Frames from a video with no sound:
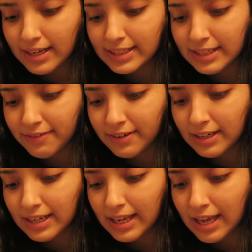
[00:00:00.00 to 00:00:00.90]
I
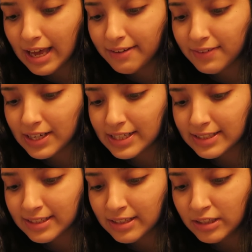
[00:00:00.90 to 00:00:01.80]
definitely
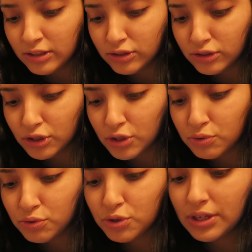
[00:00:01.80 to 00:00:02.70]
advise
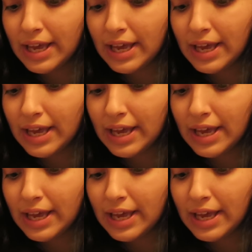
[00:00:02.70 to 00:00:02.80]
you to